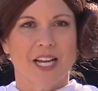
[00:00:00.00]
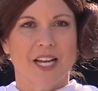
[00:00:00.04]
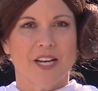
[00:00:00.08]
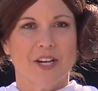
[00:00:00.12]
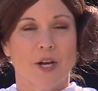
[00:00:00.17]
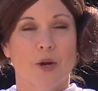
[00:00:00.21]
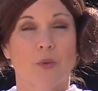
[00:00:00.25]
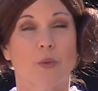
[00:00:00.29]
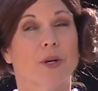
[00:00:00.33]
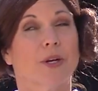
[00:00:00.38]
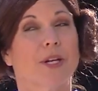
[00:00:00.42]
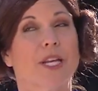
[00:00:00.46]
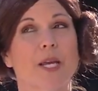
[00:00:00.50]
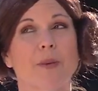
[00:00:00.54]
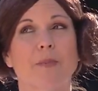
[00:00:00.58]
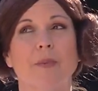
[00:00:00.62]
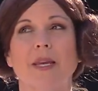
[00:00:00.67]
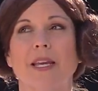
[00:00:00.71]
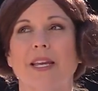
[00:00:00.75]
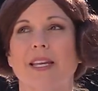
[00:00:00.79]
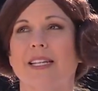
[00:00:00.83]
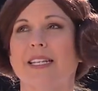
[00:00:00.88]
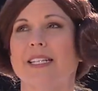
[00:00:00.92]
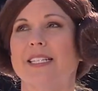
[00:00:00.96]
No, we're
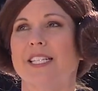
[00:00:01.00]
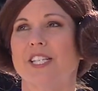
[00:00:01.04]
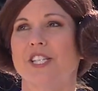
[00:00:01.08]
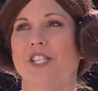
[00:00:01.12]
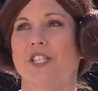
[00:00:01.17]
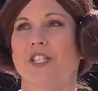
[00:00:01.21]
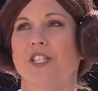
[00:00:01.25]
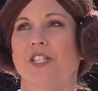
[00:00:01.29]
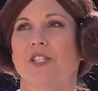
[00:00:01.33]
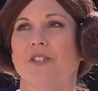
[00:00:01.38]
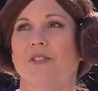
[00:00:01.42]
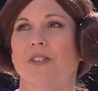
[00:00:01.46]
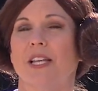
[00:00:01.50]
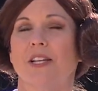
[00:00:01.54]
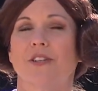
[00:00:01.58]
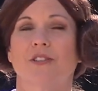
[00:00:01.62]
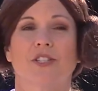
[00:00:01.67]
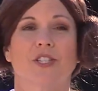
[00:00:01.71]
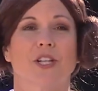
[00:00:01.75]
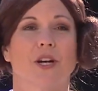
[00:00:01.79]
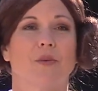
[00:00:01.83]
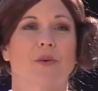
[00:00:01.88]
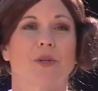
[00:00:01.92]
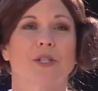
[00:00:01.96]
keeping it in addition to Lego
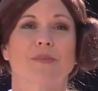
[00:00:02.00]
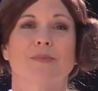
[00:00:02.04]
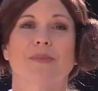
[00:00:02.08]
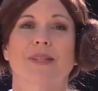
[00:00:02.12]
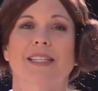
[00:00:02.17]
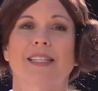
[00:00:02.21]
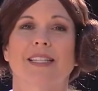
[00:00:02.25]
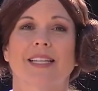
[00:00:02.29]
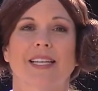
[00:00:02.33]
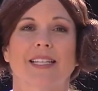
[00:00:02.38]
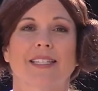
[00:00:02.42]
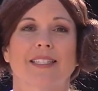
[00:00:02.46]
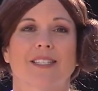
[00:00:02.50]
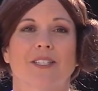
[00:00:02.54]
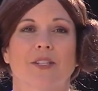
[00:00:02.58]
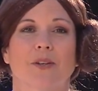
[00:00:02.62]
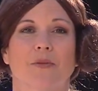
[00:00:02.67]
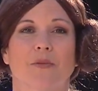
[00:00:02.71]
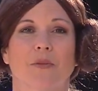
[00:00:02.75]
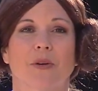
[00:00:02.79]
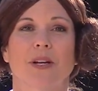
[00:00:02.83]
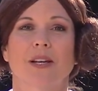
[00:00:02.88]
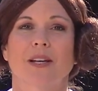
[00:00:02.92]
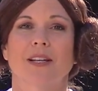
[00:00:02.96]
Star Wars Miniland.
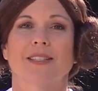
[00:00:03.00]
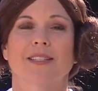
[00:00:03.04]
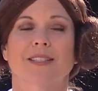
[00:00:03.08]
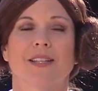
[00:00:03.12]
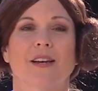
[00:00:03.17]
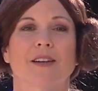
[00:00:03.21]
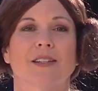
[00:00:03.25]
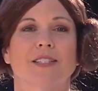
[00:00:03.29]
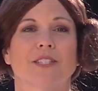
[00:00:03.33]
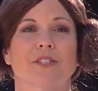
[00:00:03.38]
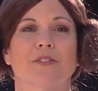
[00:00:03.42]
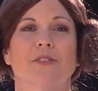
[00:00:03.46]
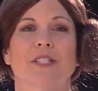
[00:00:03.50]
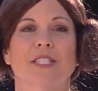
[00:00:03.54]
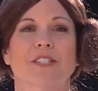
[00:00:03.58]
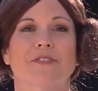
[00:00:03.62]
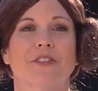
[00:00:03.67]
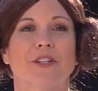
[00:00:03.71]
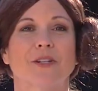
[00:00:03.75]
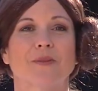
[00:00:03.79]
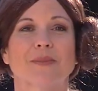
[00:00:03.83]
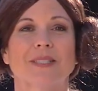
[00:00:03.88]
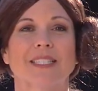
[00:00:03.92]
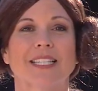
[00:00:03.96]
So as long as
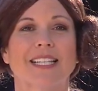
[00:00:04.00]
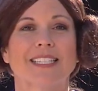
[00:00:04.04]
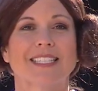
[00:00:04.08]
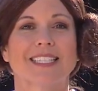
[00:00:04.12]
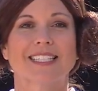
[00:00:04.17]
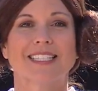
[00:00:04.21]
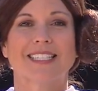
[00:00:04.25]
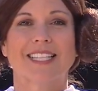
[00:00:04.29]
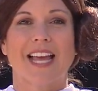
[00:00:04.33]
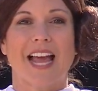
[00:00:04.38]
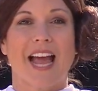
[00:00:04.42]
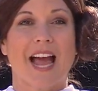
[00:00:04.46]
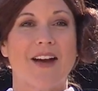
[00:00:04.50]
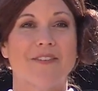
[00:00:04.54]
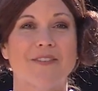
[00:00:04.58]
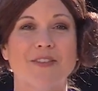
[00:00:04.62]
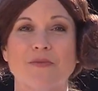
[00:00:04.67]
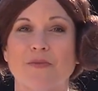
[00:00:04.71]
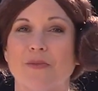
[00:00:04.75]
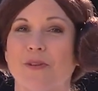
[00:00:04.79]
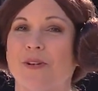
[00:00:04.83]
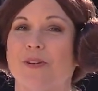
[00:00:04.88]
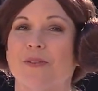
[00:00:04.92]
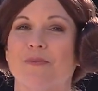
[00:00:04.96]
Lucasfilms lets us have
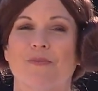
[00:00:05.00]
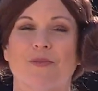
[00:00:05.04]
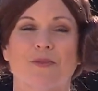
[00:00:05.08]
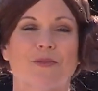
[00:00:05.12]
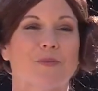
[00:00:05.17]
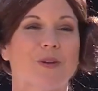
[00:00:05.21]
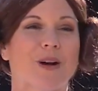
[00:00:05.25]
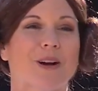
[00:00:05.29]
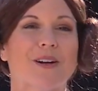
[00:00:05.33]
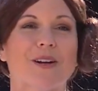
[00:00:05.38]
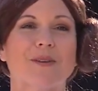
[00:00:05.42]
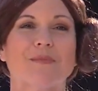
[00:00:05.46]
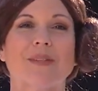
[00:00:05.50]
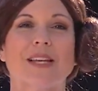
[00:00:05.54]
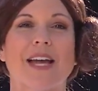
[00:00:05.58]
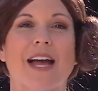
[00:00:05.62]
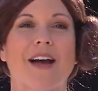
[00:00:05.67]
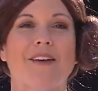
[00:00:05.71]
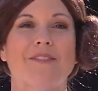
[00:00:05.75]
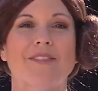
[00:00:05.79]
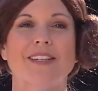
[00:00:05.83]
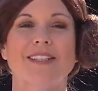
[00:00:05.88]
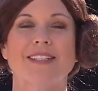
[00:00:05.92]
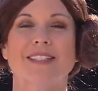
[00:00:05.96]
it, we're welcome to
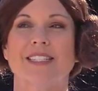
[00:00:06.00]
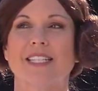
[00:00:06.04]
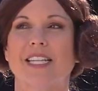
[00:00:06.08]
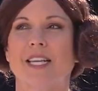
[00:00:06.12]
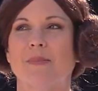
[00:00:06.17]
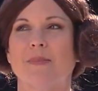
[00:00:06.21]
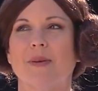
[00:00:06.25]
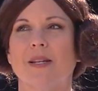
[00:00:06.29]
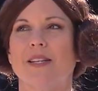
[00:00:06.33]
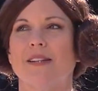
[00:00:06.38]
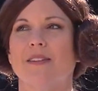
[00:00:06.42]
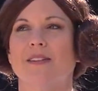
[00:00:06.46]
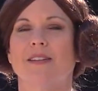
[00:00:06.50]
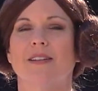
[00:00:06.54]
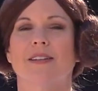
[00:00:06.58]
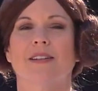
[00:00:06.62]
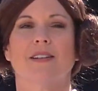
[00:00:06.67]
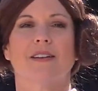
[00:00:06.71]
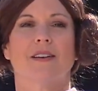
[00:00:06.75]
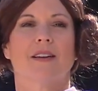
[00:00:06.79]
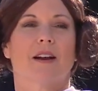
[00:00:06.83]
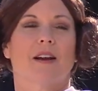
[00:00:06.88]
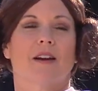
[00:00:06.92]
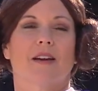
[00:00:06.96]
have it and keep it here,
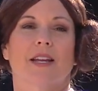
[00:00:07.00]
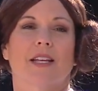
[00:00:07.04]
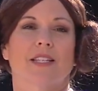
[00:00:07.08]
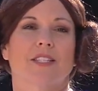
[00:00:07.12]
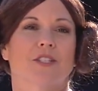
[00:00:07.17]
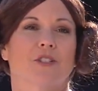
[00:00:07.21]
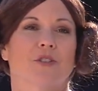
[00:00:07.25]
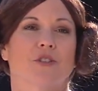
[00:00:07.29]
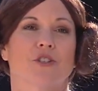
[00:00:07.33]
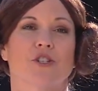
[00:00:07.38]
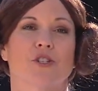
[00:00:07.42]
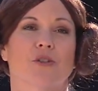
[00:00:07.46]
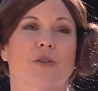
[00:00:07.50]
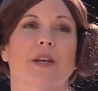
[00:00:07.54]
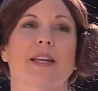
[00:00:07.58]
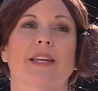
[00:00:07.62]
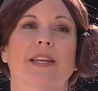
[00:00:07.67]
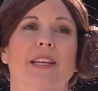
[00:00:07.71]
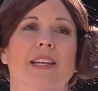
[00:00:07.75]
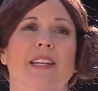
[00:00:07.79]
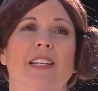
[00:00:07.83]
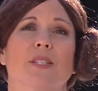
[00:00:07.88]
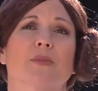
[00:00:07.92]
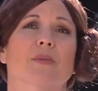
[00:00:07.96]
and our guests are enjoying
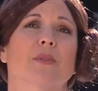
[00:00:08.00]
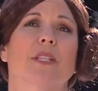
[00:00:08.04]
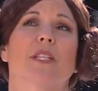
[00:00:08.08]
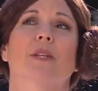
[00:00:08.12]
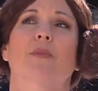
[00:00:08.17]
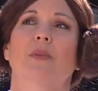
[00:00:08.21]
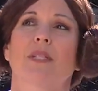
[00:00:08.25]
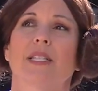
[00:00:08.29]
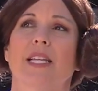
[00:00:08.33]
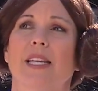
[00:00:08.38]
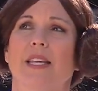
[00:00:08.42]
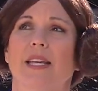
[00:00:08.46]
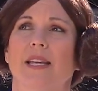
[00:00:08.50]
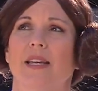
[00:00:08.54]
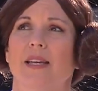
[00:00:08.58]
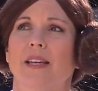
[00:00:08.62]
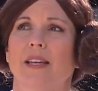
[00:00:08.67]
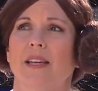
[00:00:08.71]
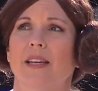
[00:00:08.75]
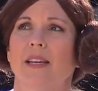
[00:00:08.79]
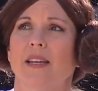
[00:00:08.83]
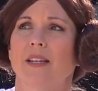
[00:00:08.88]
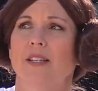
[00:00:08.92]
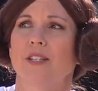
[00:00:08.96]
it. Because really, we're taking
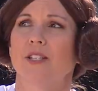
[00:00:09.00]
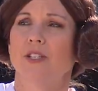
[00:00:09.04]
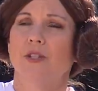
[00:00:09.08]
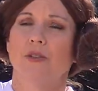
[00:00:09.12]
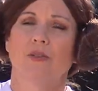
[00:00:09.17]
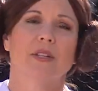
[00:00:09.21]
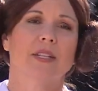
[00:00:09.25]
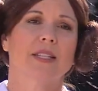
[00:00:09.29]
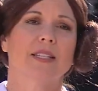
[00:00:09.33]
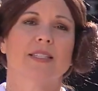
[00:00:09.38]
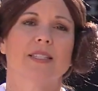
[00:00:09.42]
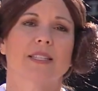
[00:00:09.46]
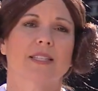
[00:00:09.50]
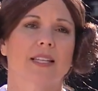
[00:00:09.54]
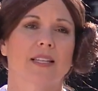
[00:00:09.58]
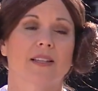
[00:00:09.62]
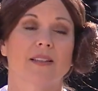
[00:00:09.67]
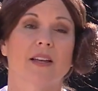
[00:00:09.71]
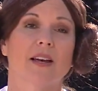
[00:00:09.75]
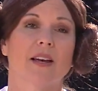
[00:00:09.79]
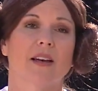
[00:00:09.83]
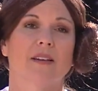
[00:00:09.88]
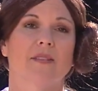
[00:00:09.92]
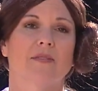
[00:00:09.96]
two things that they
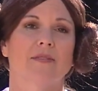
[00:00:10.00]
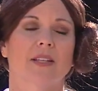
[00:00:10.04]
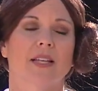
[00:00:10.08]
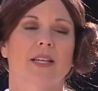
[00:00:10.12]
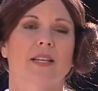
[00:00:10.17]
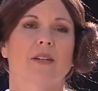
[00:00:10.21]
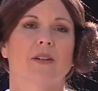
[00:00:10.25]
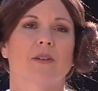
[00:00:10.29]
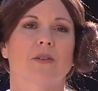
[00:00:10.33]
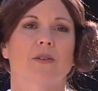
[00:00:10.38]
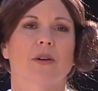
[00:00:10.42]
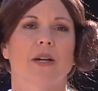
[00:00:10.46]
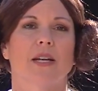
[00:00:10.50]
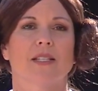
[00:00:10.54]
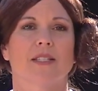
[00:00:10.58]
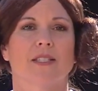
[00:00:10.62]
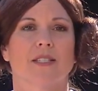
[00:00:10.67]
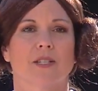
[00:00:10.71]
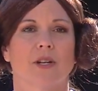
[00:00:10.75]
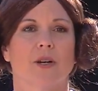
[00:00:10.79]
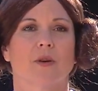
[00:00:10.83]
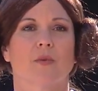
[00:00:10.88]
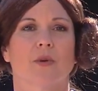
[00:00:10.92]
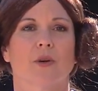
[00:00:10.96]
love, Lego and
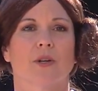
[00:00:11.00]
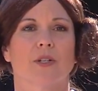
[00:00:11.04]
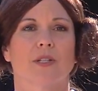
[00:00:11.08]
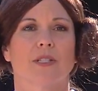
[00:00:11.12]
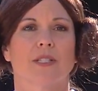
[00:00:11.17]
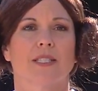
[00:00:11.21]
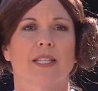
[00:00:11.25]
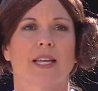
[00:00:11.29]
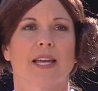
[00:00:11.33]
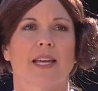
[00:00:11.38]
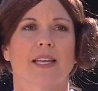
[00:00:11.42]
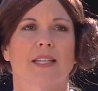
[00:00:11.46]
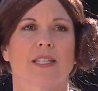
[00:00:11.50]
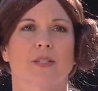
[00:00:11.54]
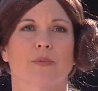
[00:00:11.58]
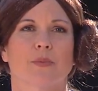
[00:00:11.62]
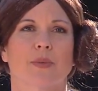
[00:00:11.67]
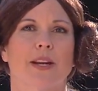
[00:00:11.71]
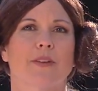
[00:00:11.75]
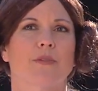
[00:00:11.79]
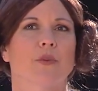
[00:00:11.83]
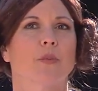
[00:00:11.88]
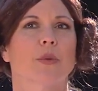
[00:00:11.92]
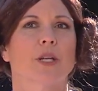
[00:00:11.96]
Star Wars. And
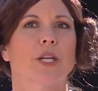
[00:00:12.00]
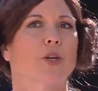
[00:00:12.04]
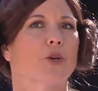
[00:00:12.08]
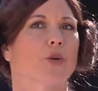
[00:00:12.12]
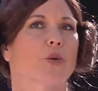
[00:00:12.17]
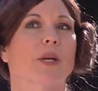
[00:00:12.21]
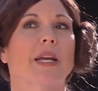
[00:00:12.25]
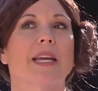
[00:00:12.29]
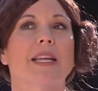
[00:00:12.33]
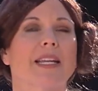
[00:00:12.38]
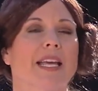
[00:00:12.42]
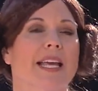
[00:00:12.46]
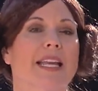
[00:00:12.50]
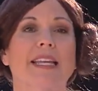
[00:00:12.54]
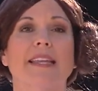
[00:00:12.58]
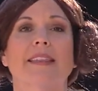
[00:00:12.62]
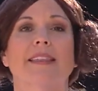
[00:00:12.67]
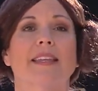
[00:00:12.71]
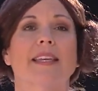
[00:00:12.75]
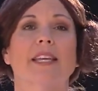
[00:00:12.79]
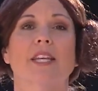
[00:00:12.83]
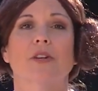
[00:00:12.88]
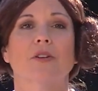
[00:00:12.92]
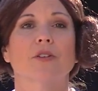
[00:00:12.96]
whenever we create
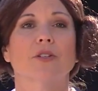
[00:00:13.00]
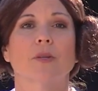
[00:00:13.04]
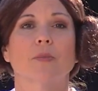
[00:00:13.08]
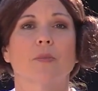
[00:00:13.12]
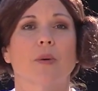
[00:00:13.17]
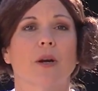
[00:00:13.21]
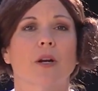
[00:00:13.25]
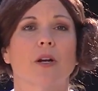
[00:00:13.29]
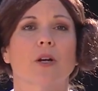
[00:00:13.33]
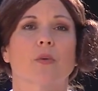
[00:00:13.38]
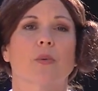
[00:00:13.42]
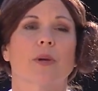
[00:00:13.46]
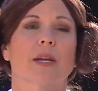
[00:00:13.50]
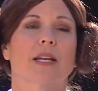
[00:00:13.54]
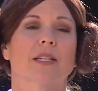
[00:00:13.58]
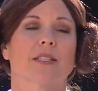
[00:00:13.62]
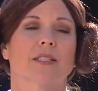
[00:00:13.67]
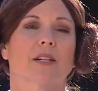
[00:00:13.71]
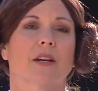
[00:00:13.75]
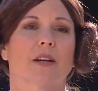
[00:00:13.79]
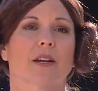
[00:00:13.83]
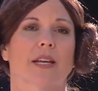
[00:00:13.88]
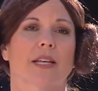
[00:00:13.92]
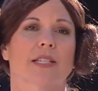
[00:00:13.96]
anything here at the park, we
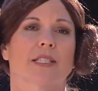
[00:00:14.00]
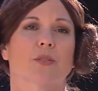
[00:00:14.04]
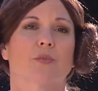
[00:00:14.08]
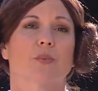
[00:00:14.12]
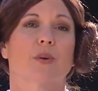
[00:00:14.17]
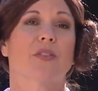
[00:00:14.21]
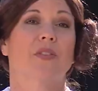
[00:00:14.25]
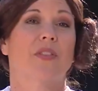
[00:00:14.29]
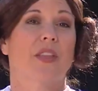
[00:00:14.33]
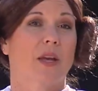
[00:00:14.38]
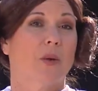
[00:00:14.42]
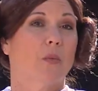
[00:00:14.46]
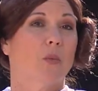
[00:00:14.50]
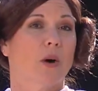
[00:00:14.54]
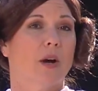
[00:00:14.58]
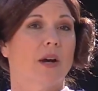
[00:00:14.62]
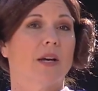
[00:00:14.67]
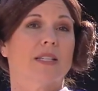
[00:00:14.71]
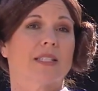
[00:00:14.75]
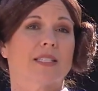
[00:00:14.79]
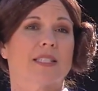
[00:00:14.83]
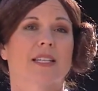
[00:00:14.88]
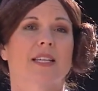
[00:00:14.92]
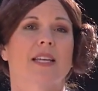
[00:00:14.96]
ask our guests what they
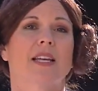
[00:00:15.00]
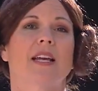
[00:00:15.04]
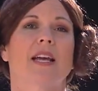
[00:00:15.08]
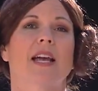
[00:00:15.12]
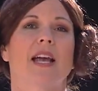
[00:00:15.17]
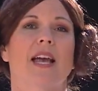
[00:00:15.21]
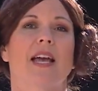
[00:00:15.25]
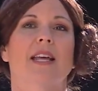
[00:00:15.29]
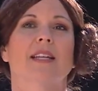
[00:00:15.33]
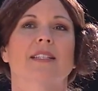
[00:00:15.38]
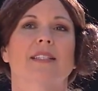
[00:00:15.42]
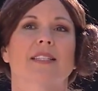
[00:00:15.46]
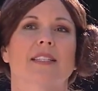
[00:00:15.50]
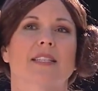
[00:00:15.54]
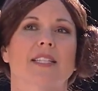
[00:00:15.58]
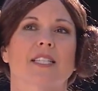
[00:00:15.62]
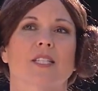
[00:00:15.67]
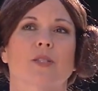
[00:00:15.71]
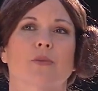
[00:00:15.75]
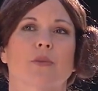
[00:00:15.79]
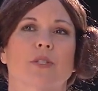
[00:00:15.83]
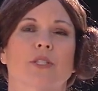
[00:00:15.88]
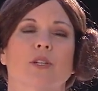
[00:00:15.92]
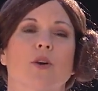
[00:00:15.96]
want. And
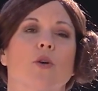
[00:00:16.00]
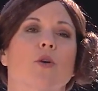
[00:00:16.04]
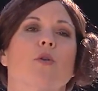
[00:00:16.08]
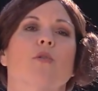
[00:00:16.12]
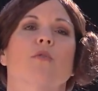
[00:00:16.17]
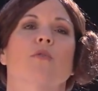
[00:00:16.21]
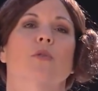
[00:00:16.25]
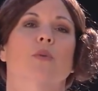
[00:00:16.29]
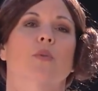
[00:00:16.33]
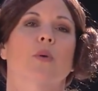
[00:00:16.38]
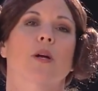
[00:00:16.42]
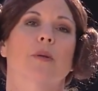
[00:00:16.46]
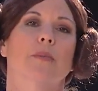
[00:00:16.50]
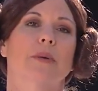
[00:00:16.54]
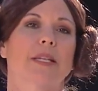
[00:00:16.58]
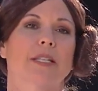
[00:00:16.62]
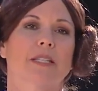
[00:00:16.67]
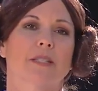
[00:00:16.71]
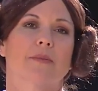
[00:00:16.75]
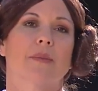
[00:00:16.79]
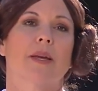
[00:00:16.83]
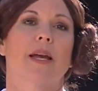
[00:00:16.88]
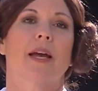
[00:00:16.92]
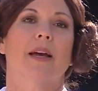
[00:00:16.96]
this was overwhelming
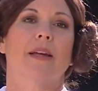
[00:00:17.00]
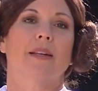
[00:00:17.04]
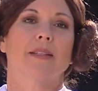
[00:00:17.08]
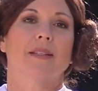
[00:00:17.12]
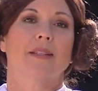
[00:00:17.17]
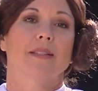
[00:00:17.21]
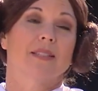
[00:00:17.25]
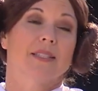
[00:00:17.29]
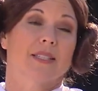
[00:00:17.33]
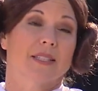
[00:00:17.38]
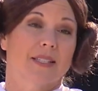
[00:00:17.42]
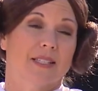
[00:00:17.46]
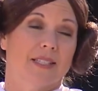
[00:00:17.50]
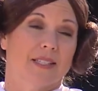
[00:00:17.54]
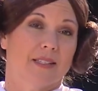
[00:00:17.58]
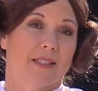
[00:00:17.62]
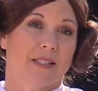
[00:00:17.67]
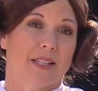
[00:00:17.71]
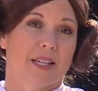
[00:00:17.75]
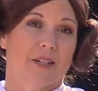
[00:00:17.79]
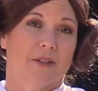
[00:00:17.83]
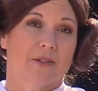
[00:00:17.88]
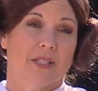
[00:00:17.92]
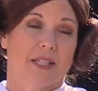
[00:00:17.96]
demand to see the
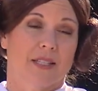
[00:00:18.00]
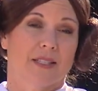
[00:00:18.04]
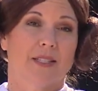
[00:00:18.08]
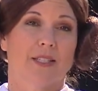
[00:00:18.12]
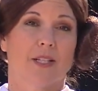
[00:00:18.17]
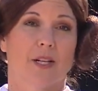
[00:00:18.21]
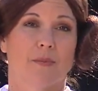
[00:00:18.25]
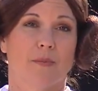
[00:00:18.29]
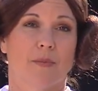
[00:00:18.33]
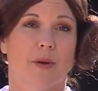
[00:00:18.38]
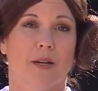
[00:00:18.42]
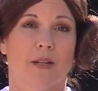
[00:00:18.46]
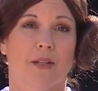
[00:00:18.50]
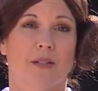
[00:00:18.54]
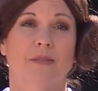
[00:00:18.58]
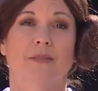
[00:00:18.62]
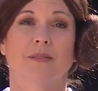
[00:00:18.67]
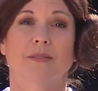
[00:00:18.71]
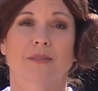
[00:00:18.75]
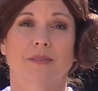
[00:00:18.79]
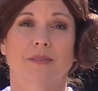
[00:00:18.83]
Lego Death Star model.